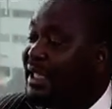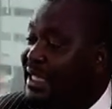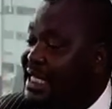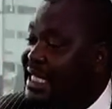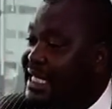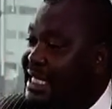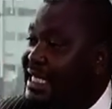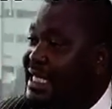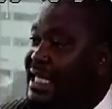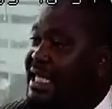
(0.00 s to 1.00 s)

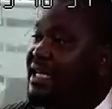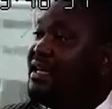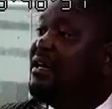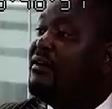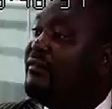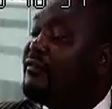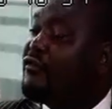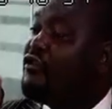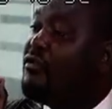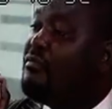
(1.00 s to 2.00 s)
EACC
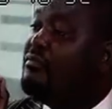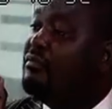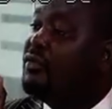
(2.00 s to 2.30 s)
from